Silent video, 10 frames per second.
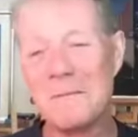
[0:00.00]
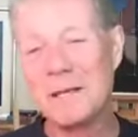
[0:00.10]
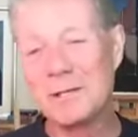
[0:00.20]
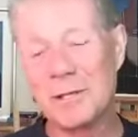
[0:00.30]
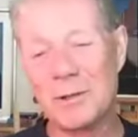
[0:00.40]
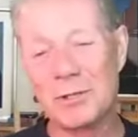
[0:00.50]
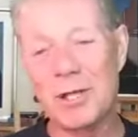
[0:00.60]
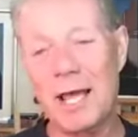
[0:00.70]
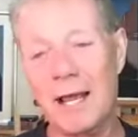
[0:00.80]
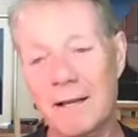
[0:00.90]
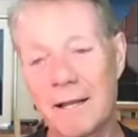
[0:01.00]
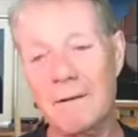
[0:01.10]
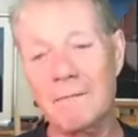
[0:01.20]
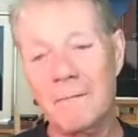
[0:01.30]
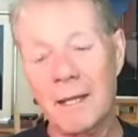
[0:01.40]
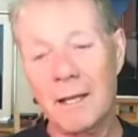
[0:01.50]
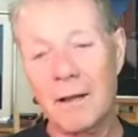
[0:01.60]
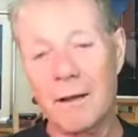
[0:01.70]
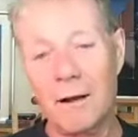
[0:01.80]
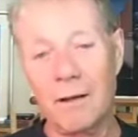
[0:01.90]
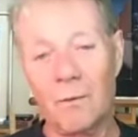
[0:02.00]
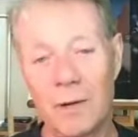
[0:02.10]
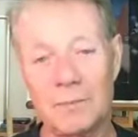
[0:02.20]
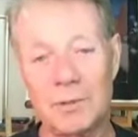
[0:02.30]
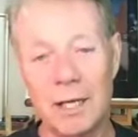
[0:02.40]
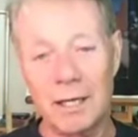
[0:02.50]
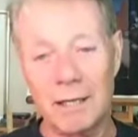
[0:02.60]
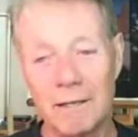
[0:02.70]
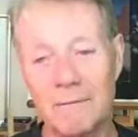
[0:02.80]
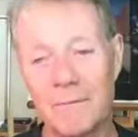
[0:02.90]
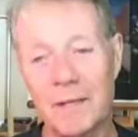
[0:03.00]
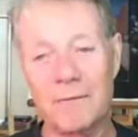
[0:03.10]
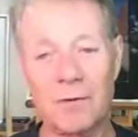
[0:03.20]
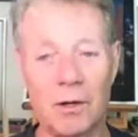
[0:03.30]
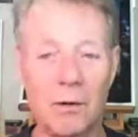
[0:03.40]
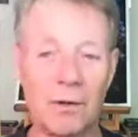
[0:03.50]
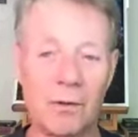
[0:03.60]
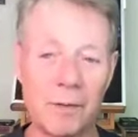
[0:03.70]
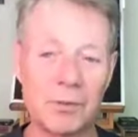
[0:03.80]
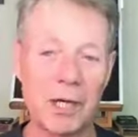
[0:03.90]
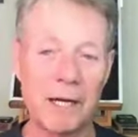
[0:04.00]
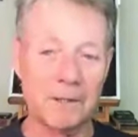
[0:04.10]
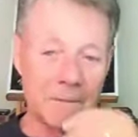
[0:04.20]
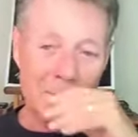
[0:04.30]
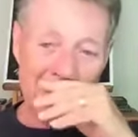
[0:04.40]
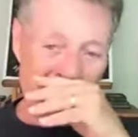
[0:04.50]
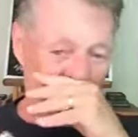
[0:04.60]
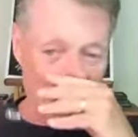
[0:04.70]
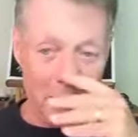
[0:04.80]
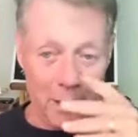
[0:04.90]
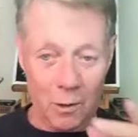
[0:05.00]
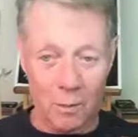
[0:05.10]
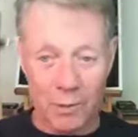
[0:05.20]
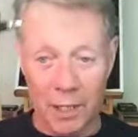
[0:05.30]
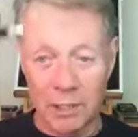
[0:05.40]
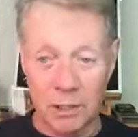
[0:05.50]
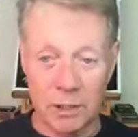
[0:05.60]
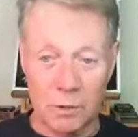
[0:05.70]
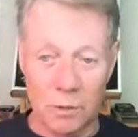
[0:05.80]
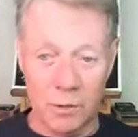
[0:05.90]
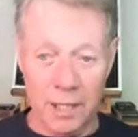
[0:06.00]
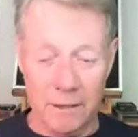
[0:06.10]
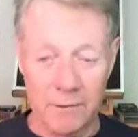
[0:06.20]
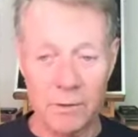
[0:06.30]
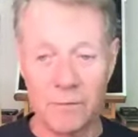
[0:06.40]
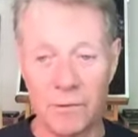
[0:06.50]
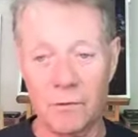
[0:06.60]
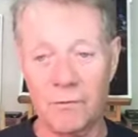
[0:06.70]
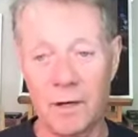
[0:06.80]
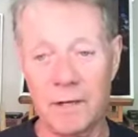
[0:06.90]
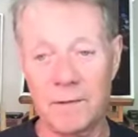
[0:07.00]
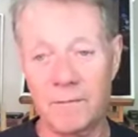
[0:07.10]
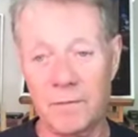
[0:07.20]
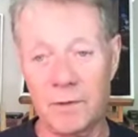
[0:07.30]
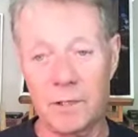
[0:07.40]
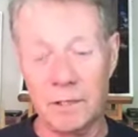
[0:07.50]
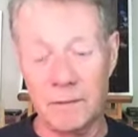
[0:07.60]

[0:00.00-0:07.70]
there's that. Then on the website, if you go on the website and go on the homepage and scroll down, you'll find the